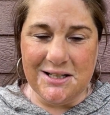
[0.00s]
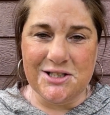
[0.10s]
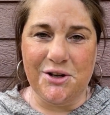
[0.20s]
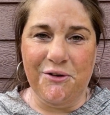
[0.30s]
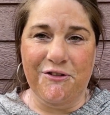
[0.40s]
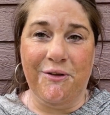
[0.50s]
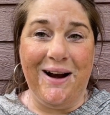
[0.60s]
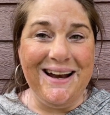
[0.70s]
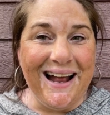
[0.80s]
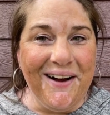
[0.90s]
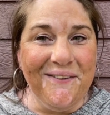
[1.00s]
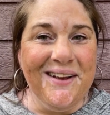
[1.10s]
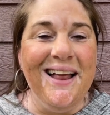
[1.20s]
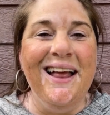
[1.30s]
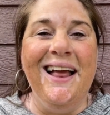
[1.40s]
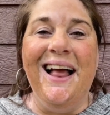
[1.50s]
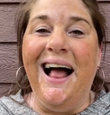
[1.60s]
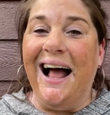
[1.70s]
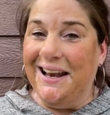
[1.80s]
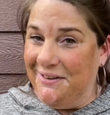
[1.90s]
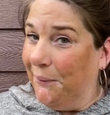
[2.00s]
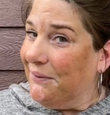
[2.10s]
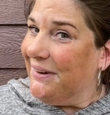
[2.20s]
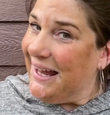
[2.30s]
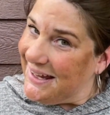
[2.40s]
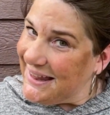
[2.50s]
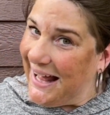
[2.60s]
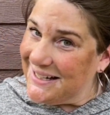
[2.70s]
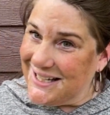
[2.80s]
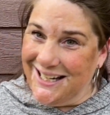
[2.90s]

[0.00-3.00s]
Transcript: So for right now, I don't like that.